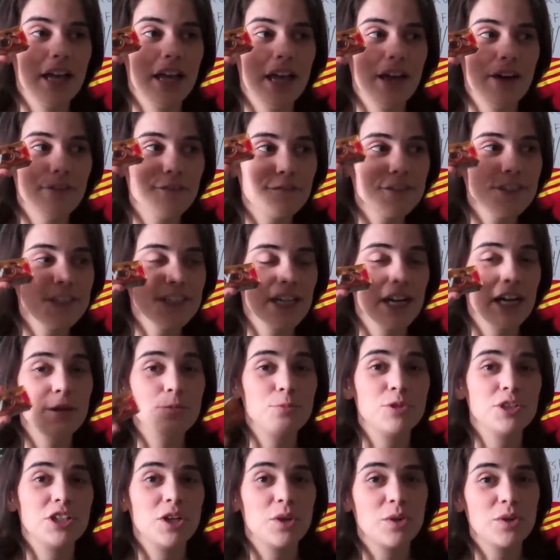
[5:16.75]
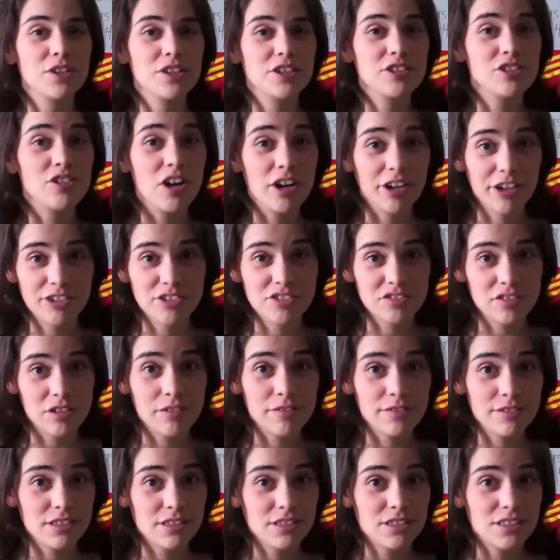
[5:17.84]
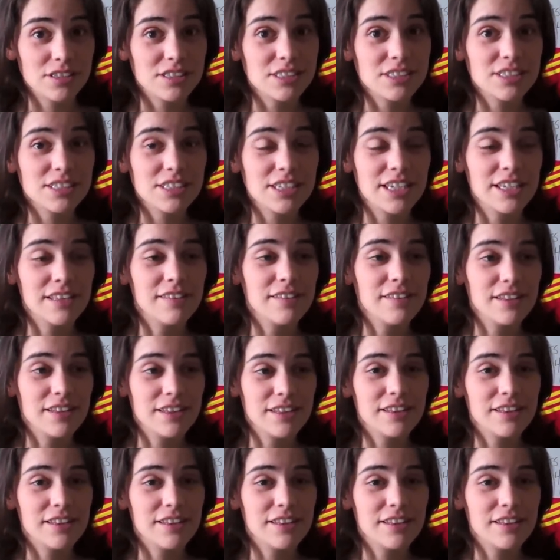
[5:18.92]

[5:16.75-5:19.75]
every time we'd go to the doctor's office because in,